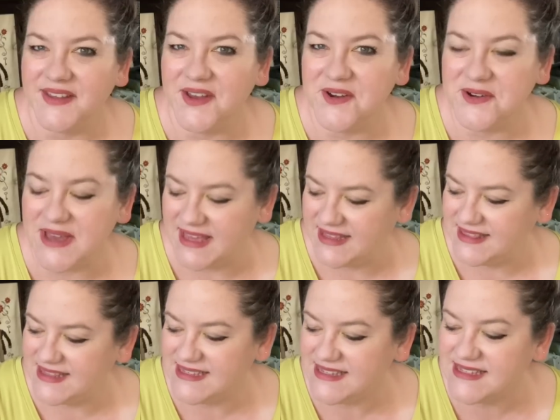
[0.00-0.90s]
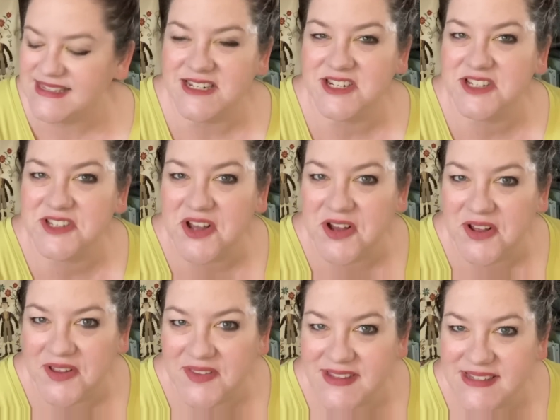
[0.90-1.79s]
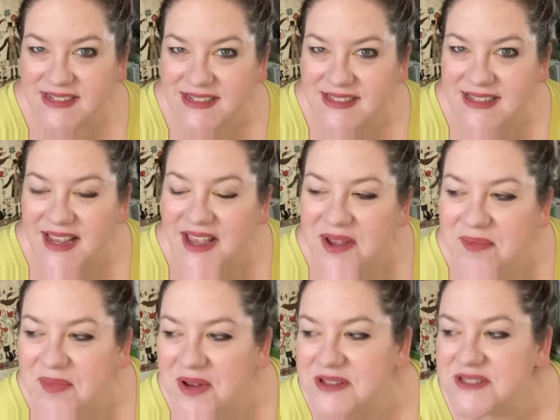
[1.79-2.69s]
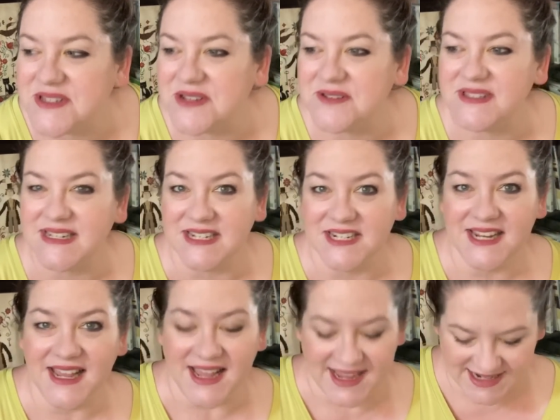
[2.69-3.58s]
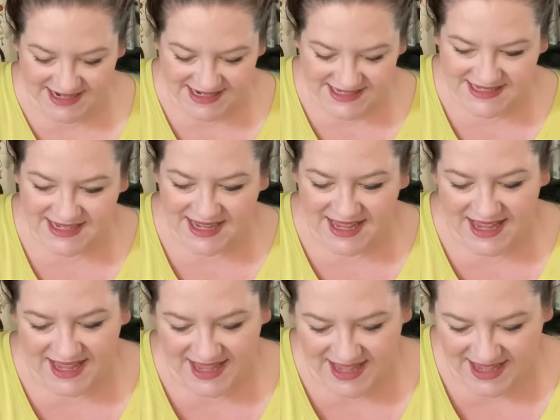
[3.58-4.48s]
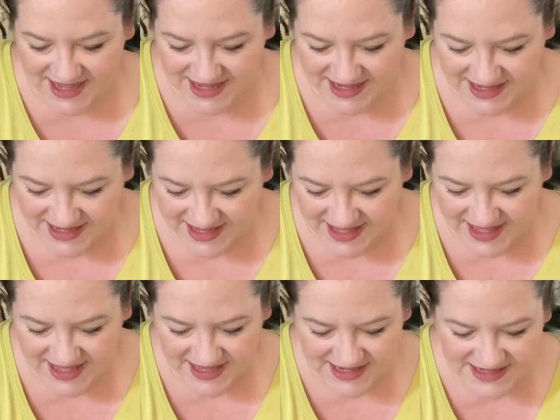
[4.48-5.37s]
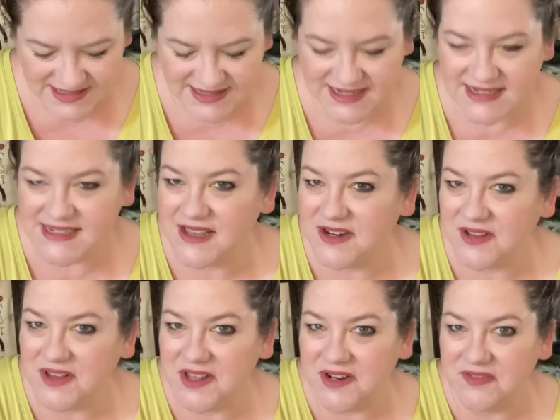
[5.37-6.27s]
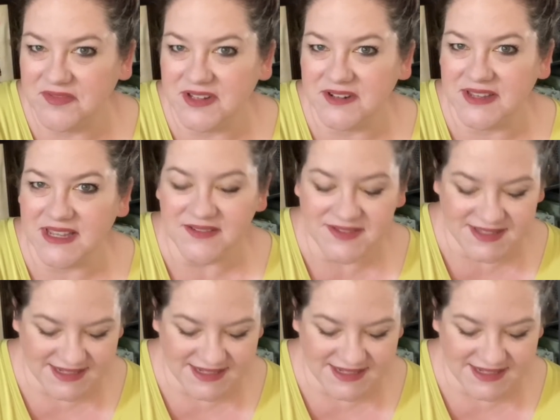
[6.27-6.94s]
Okay, this isn't just haul, this is also Stitchy Kindness. I had sent out a lot of little gifts,